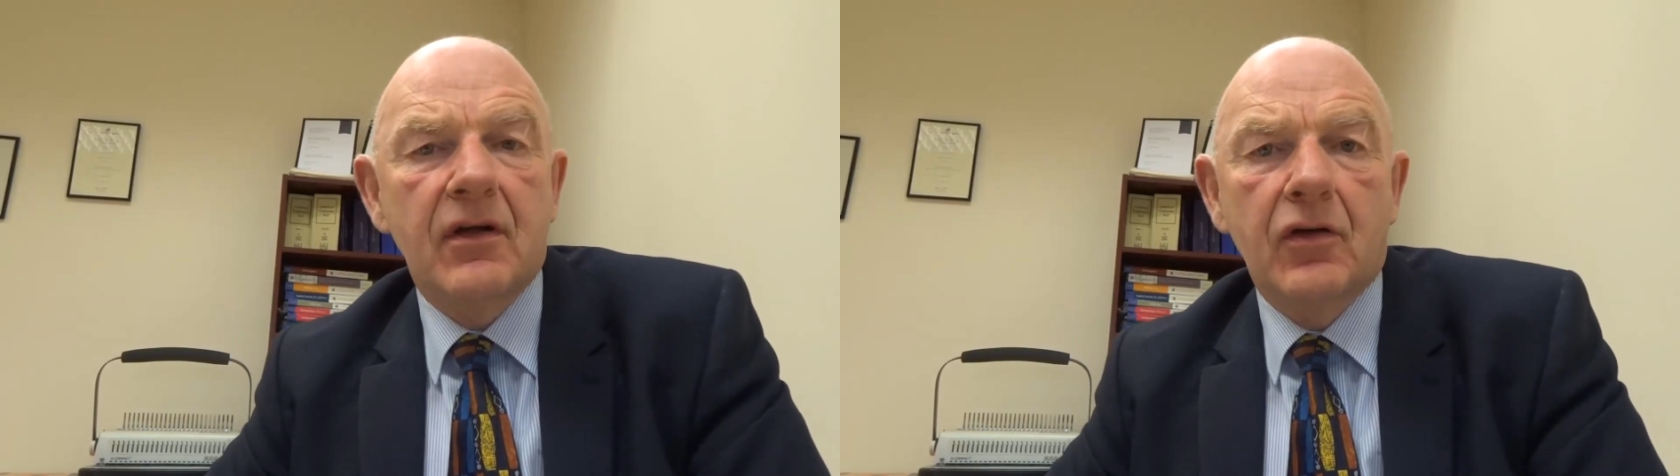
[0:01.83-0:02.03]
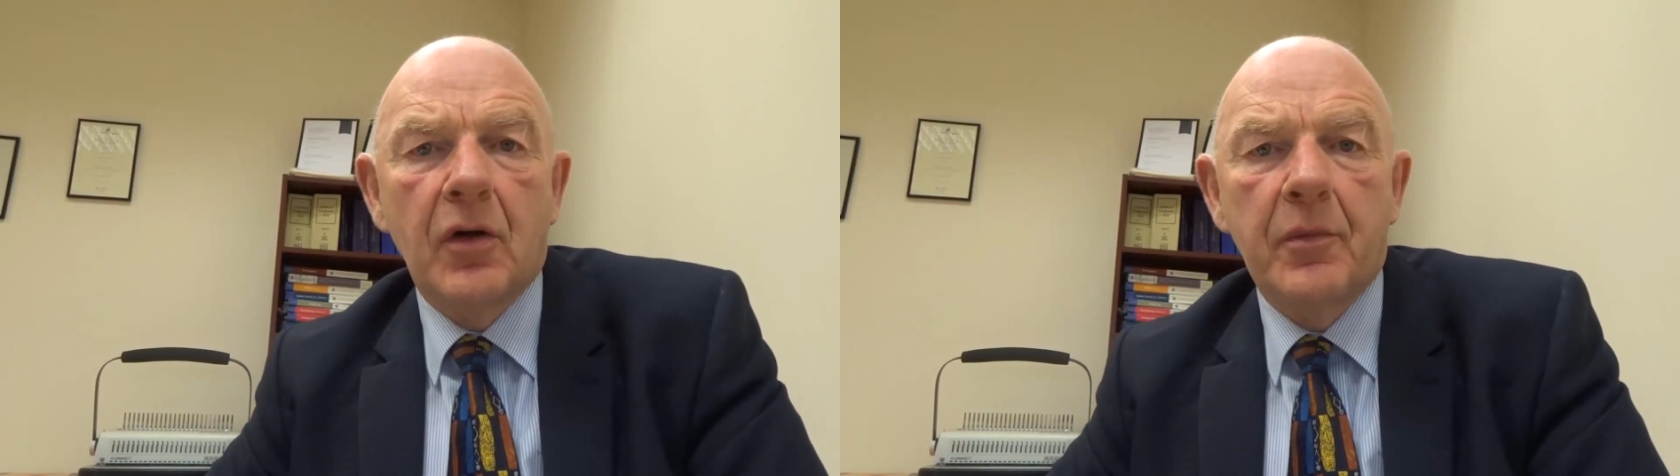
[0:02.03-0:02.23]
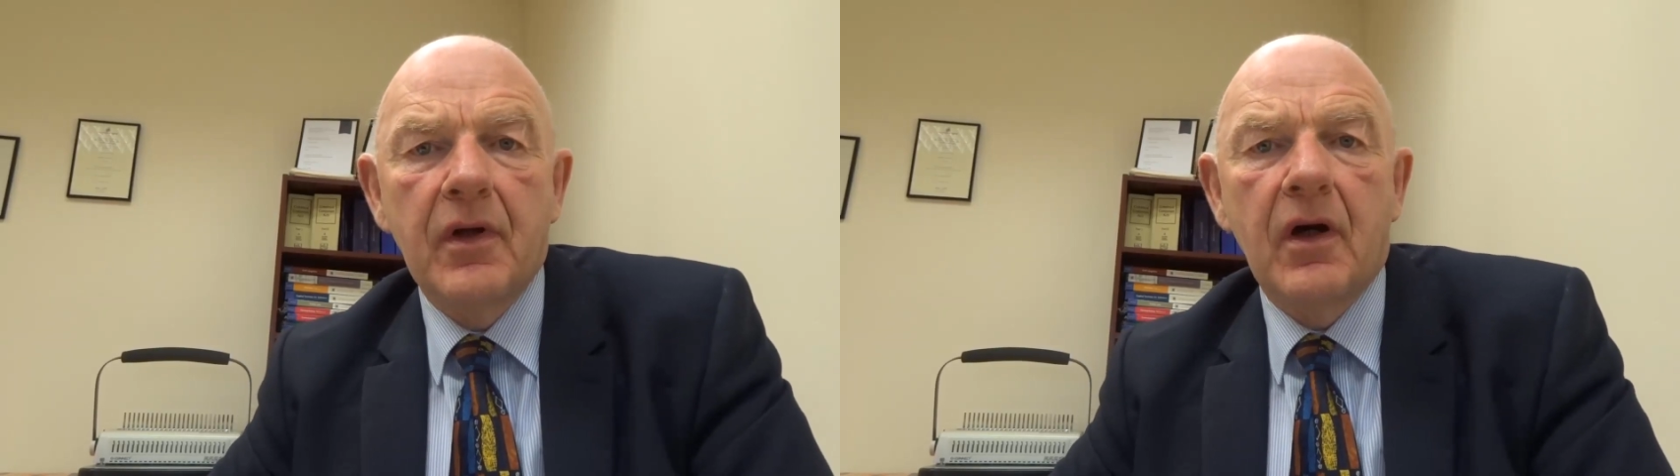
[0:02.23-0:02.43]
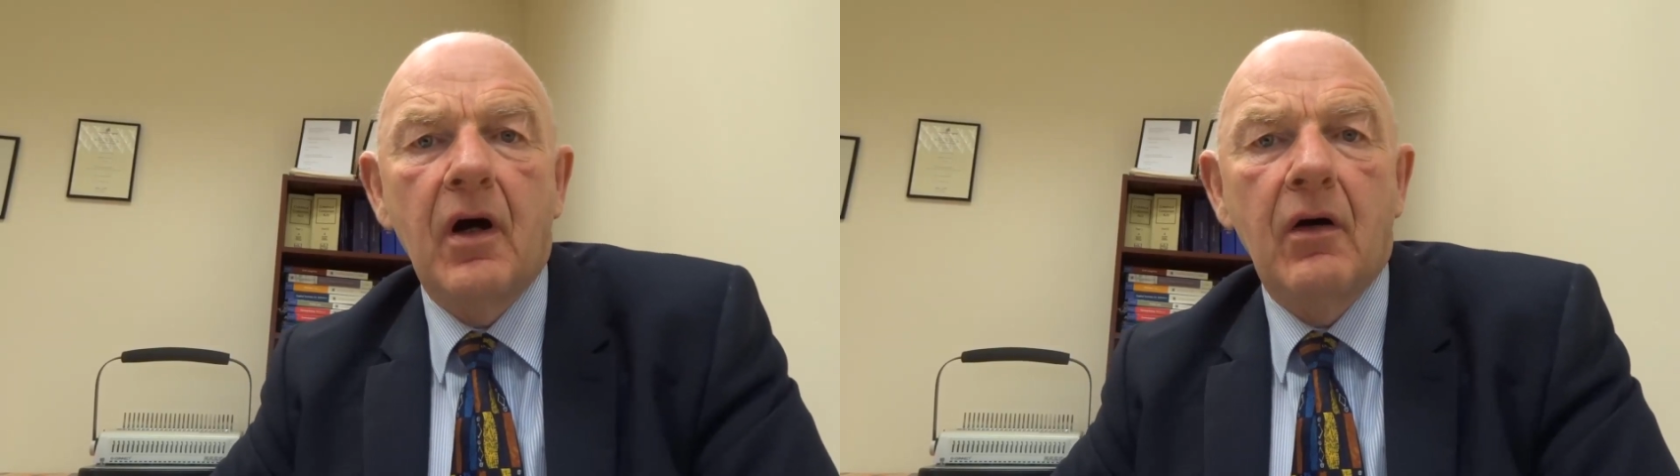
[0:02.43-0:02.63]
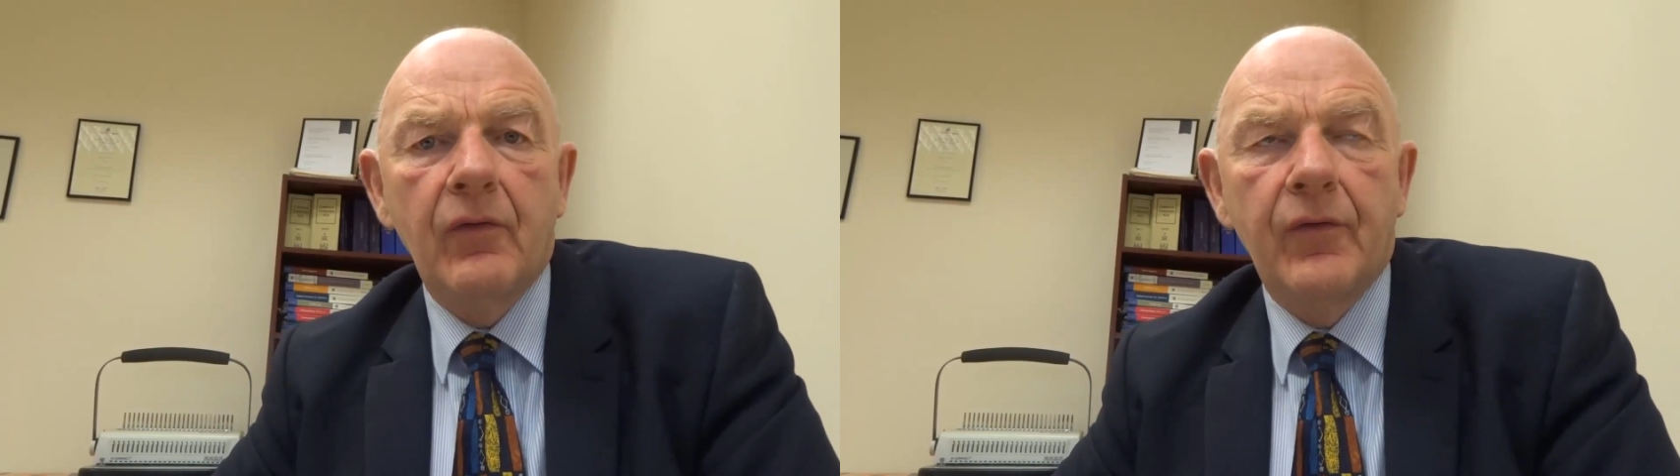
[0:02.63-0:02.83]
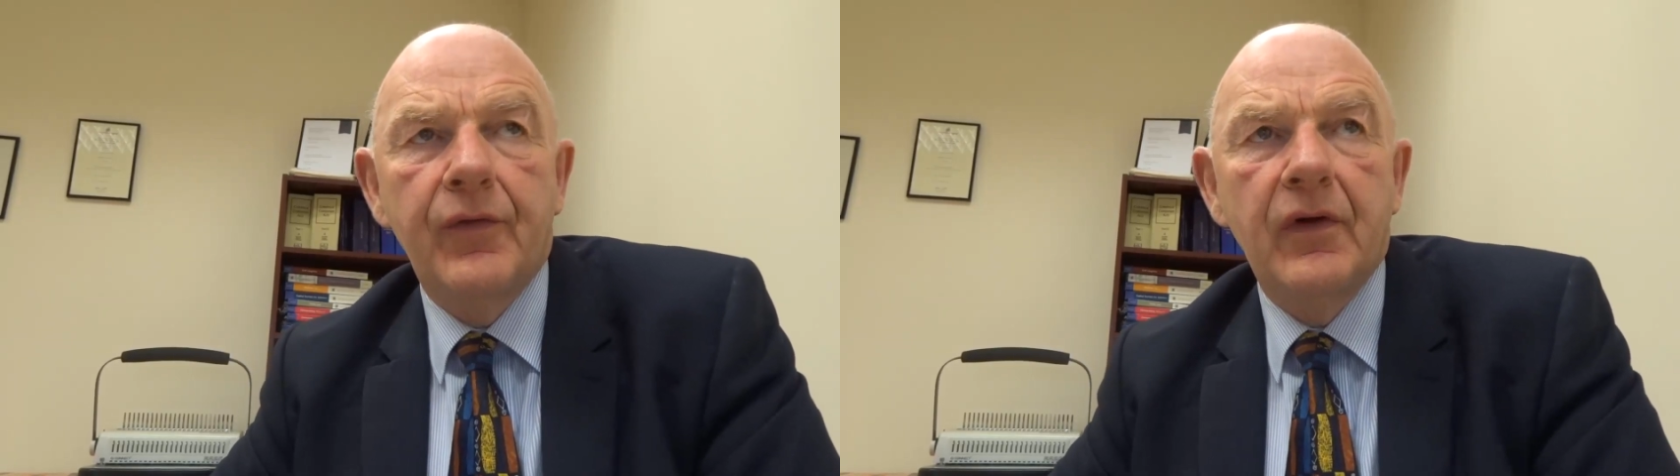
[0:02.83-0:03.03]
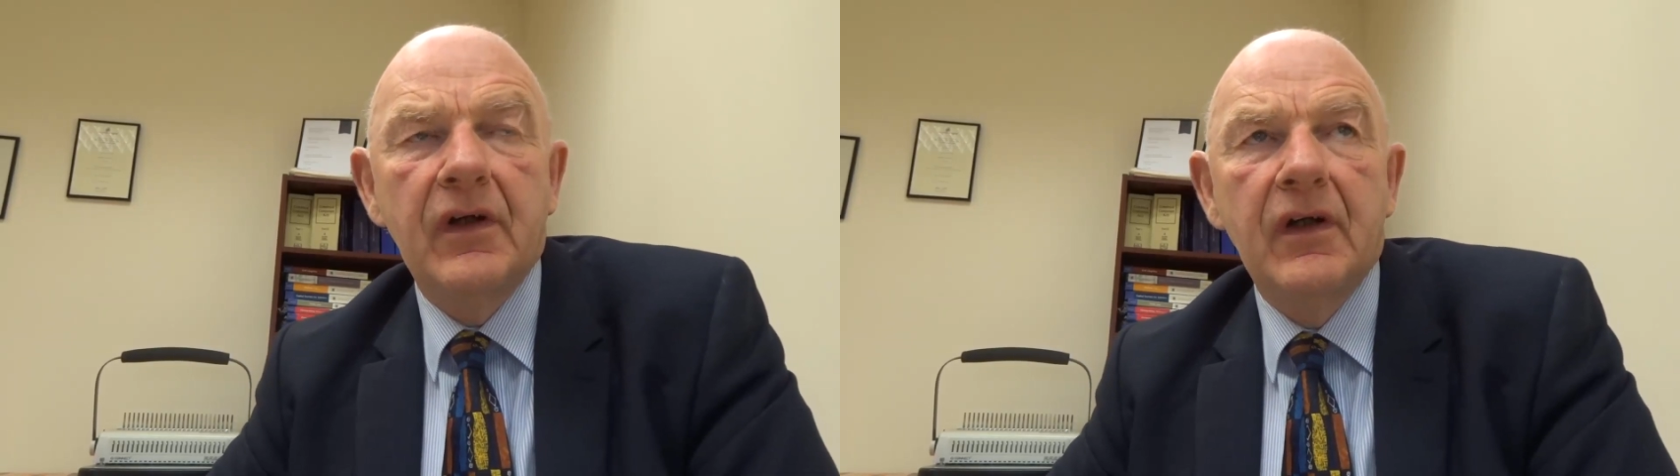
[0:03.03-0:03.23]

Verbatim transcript: a couple of